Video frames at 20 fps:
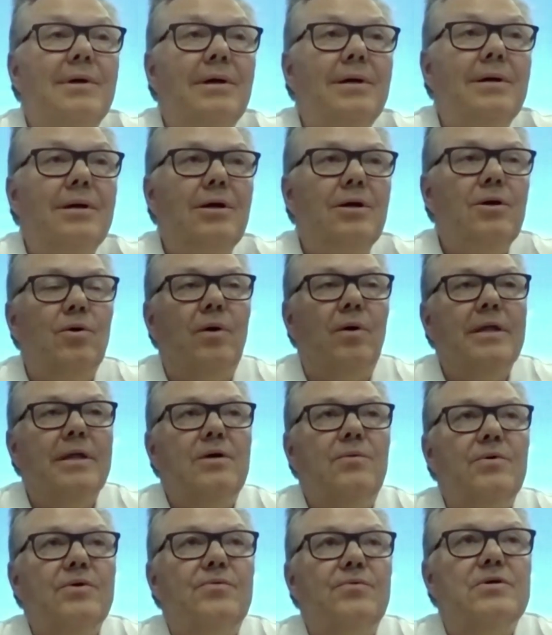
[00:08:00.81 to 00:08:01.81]
you know, I
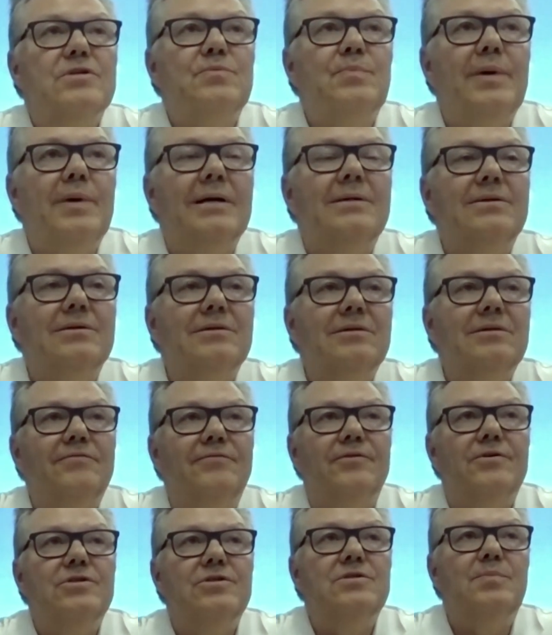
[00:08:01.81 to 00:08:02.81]
think with respect to the
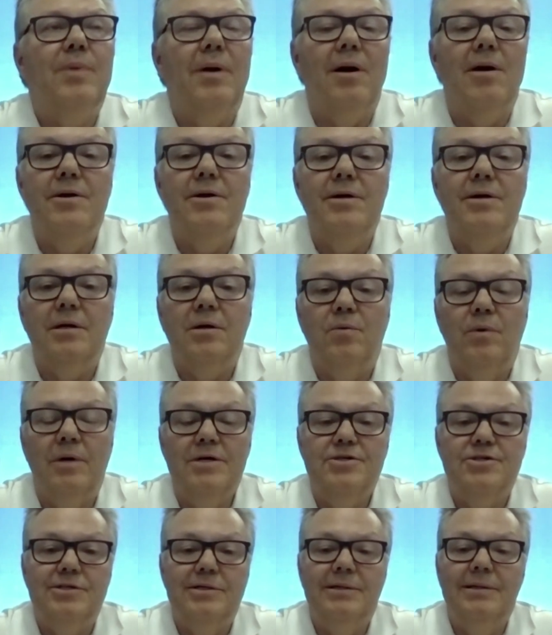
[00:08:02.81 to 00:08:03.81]
first part of your
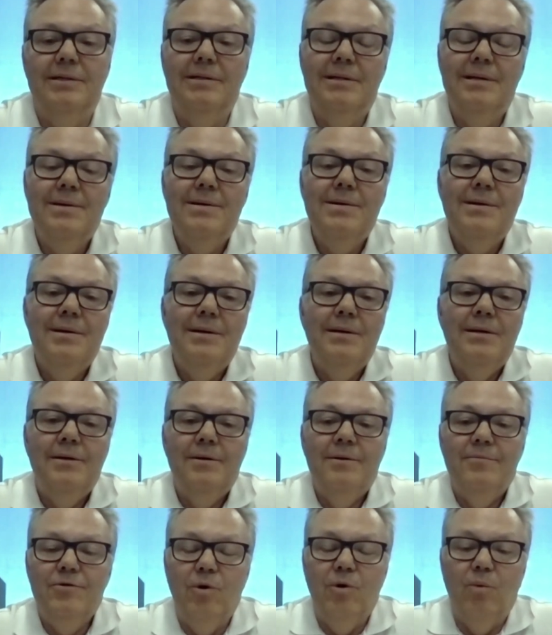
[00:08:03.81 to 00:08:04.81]
question,
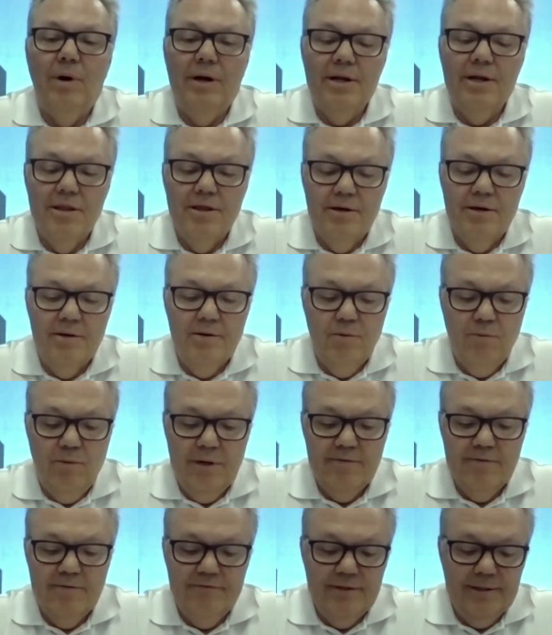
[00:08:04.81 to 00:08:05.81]
you know, one of the
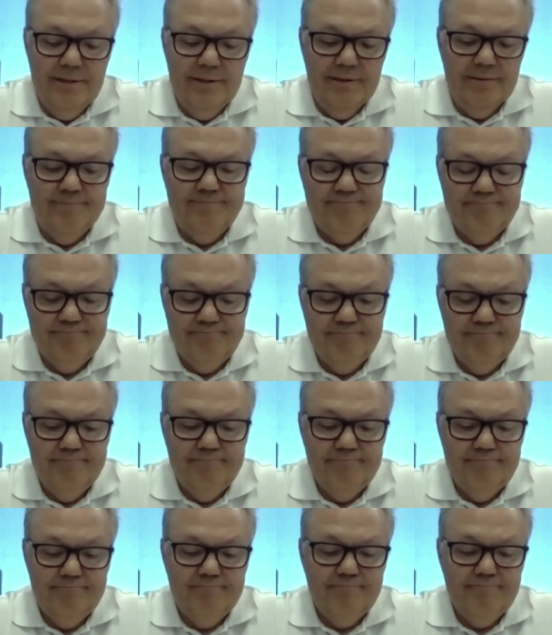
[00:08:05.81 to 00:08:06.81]
one of the
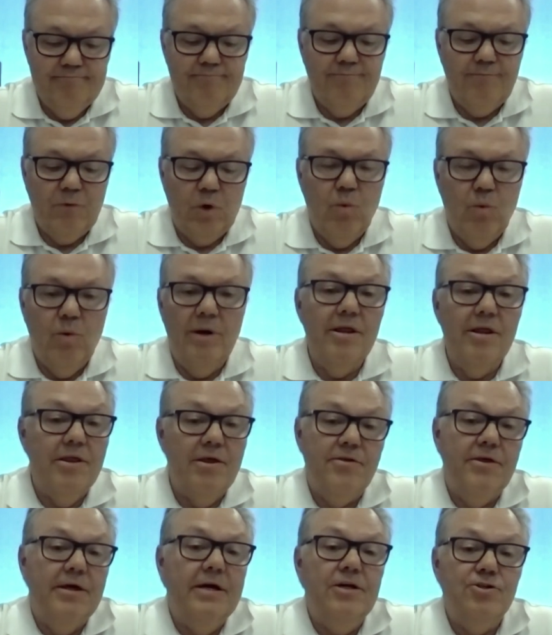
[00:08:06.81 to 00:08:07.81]
one of the
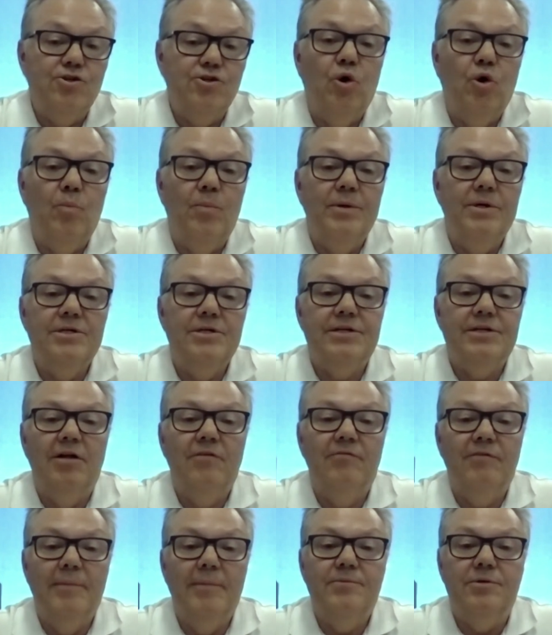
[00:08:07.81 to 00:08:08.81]
things you open
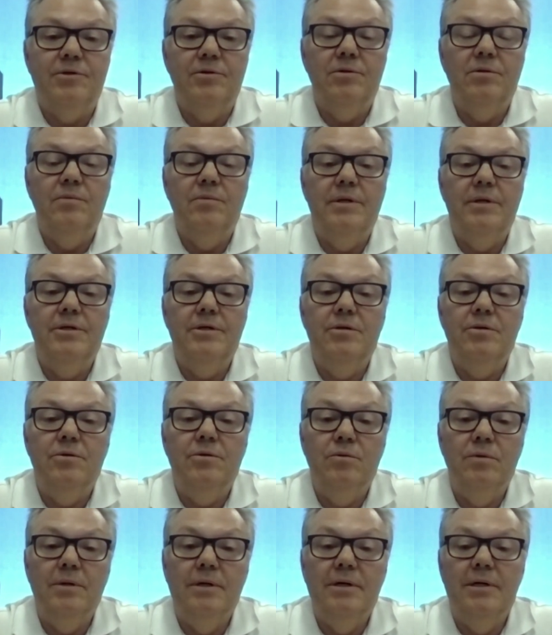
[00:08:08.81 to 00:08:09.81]
yourself up to when
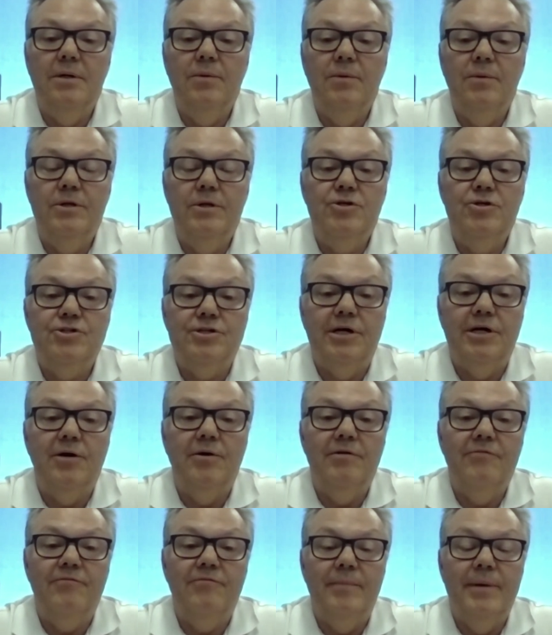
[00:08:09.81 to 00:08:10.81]
you uh, when you share
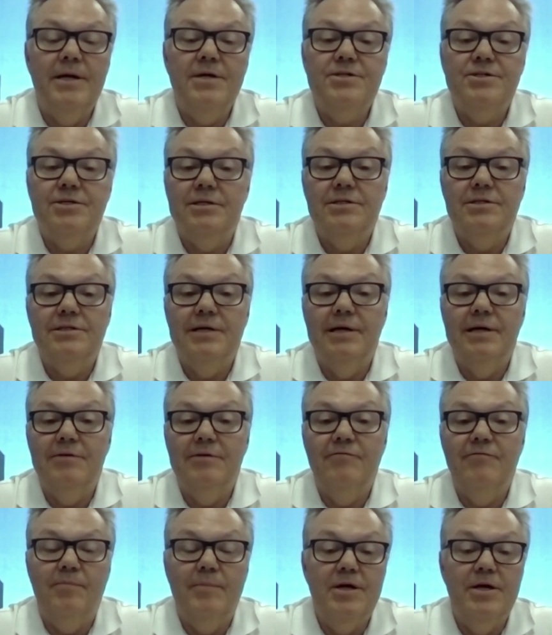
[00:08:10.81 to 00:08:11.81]
information is that
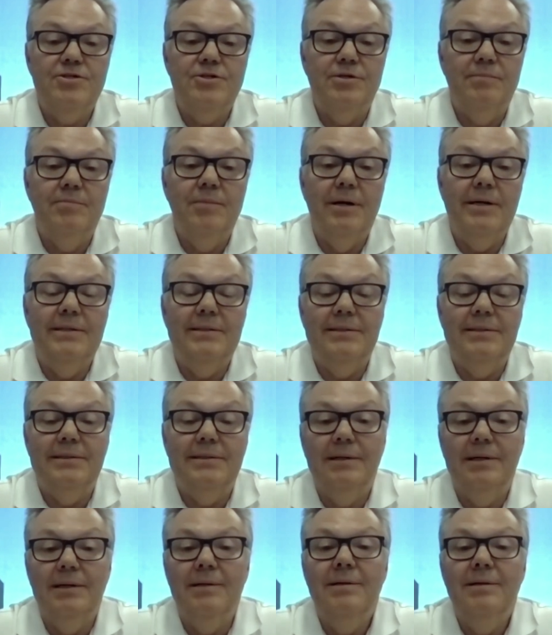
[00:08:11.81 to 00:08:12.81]
information might
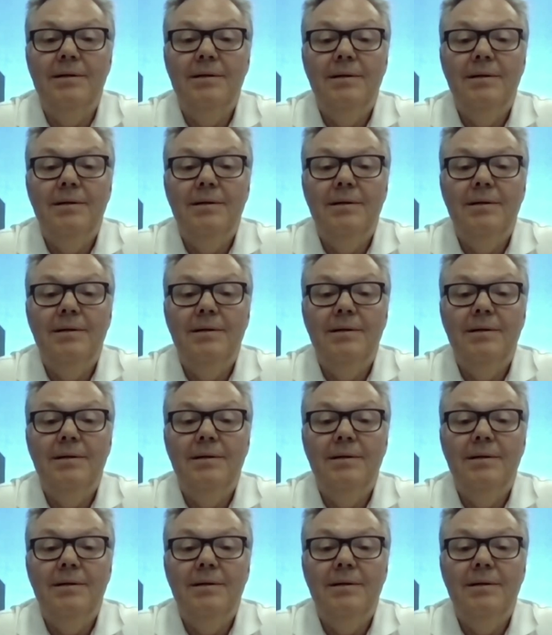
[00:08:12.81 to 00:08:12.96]
uh,